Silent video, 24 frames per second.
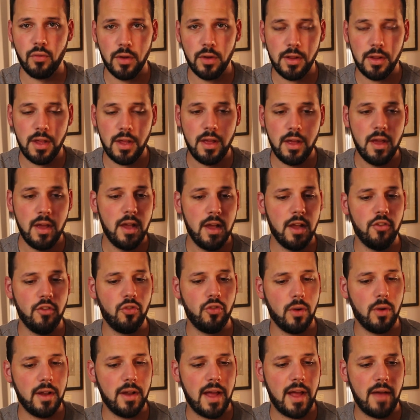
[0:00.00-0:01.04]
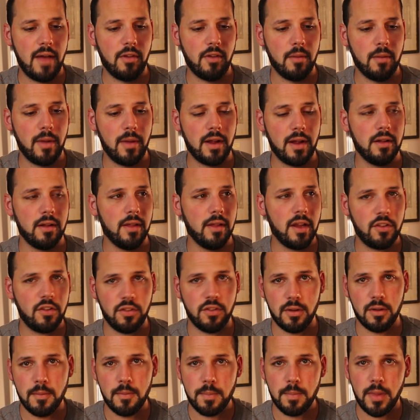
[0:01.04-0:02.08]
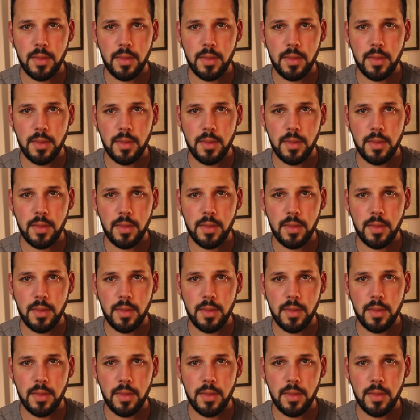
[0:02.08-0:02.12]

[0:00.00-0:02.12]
really enjoyed having in my collection.